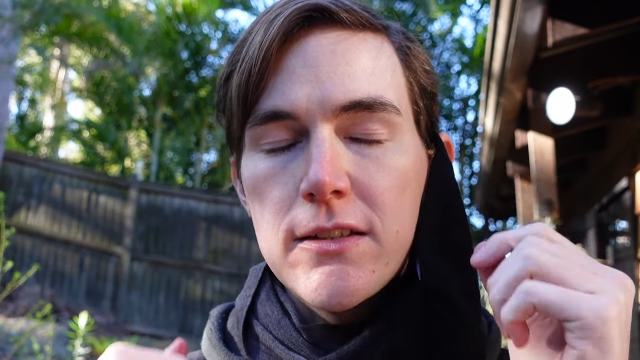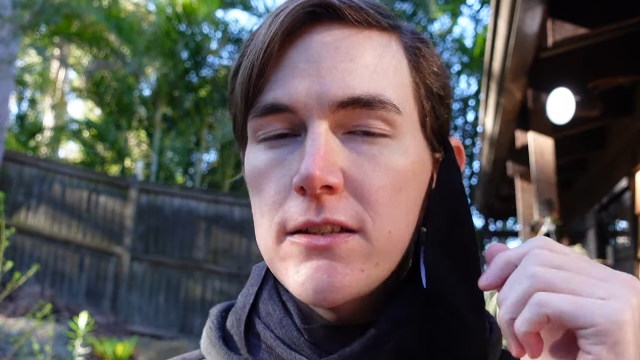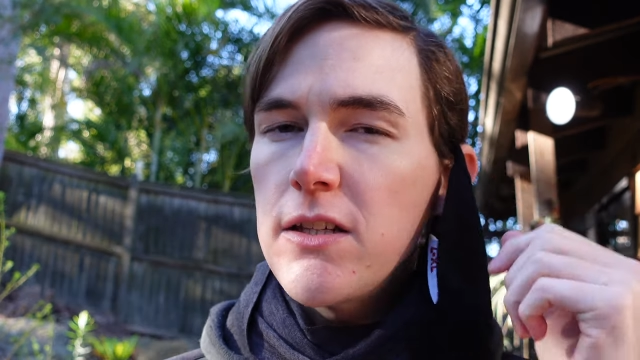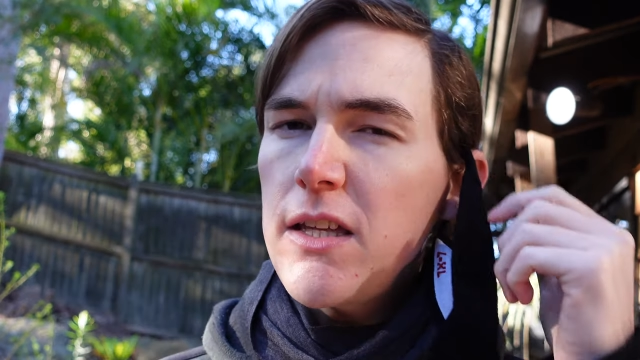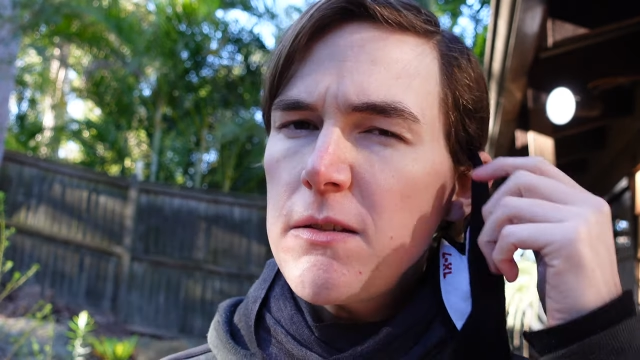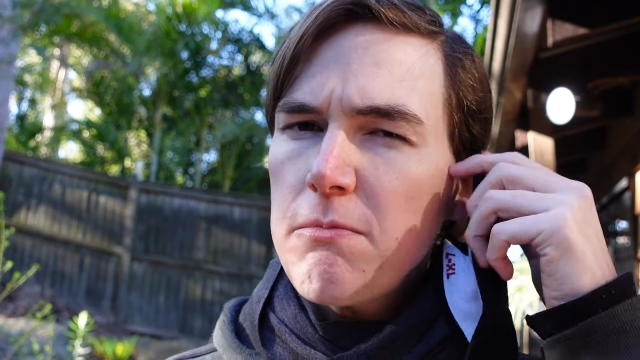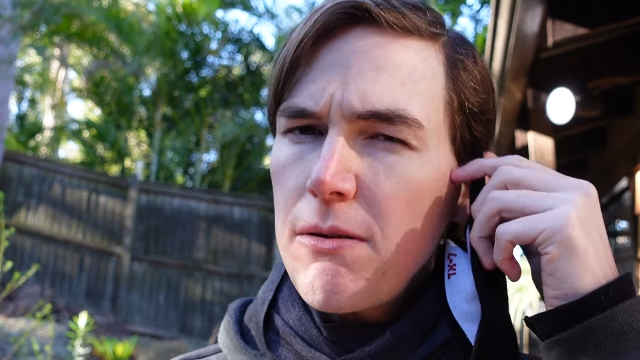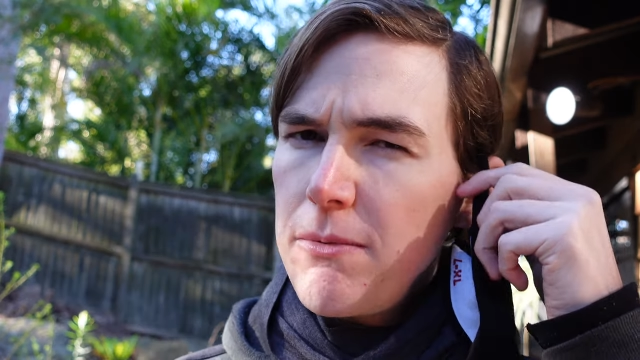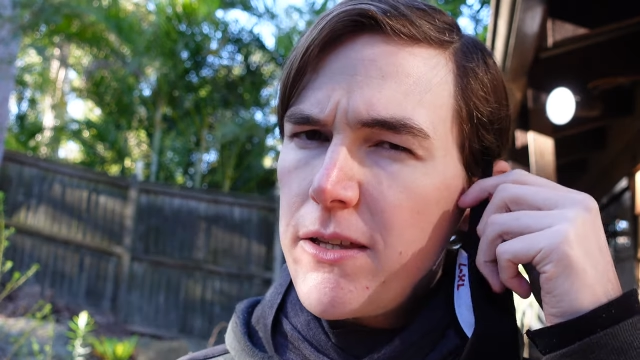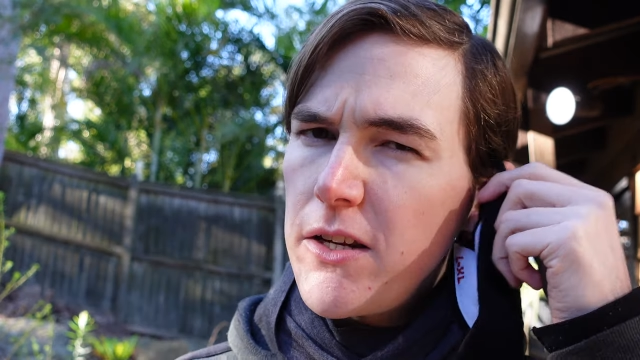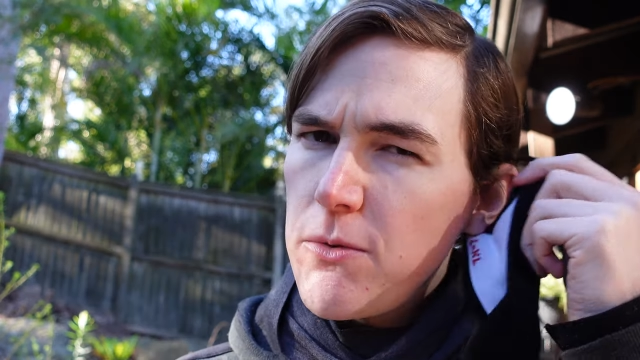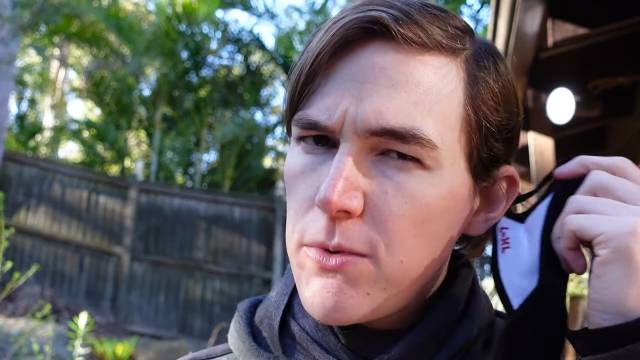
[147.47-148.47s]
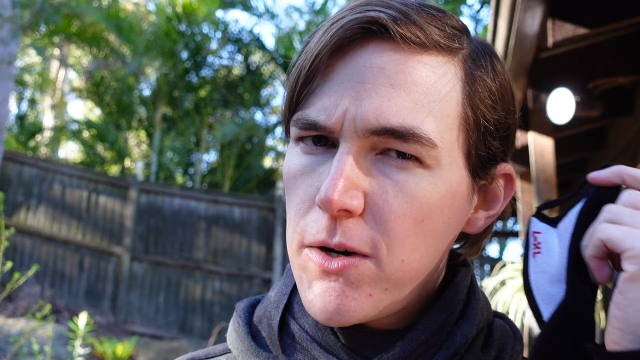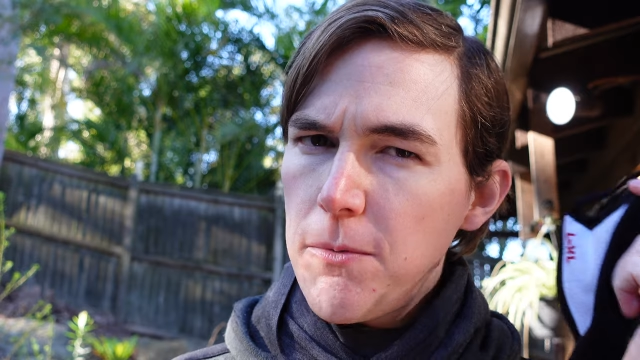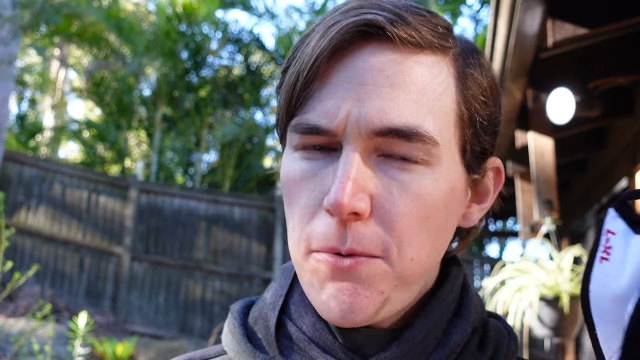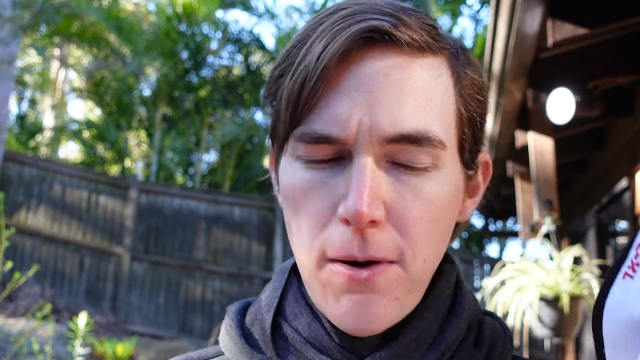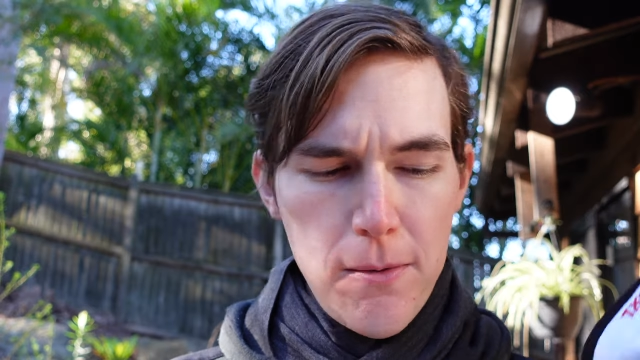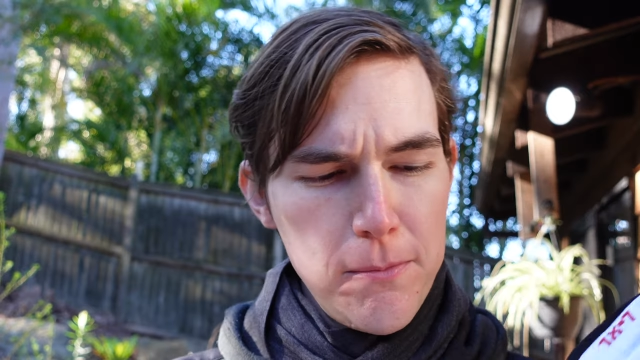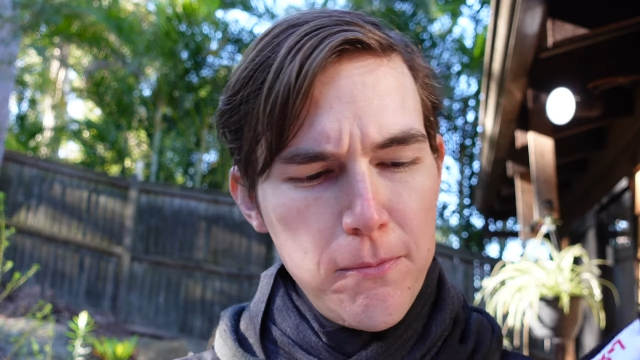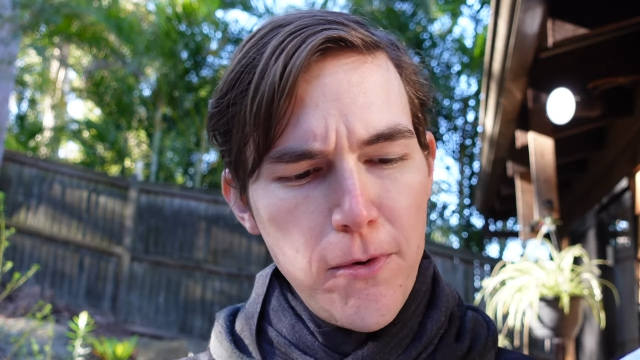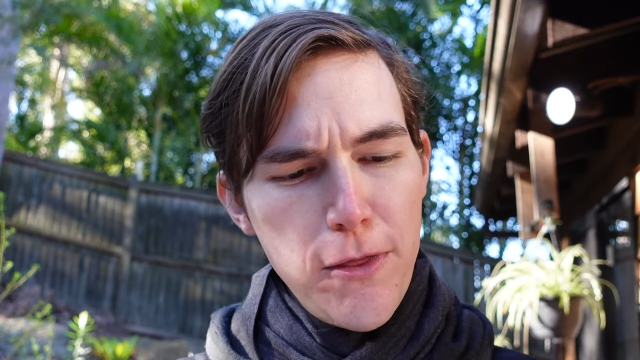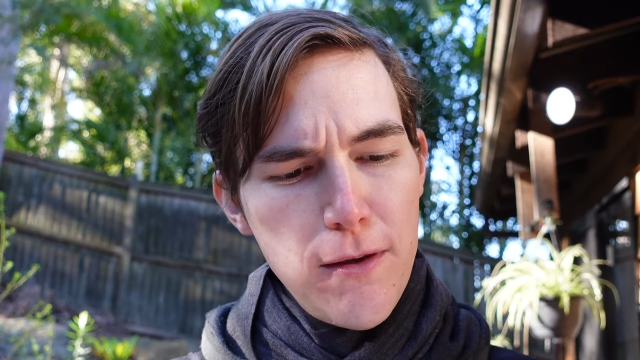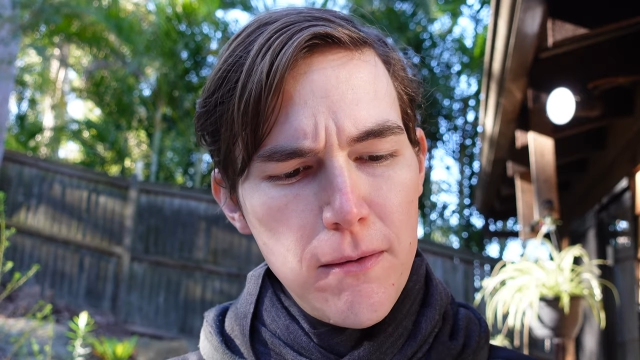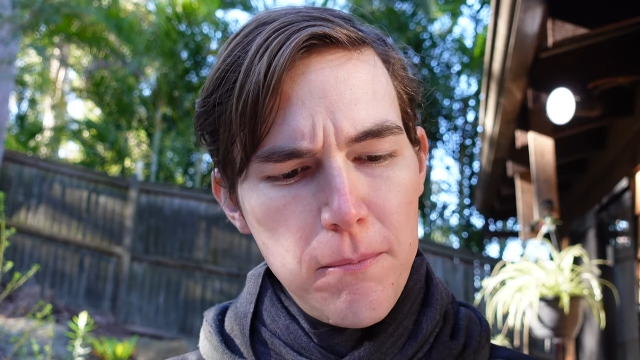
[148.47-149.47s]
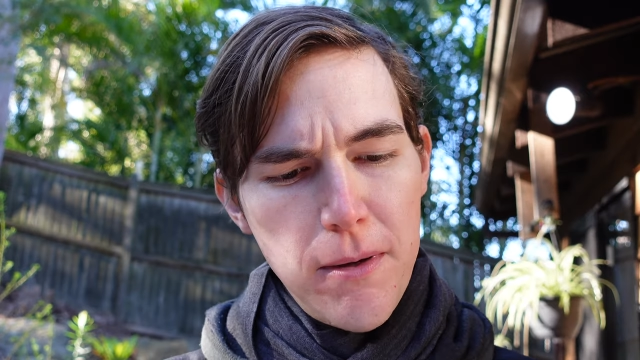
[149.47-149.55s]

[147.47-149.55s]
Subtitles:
So that's probably the only real problem with it,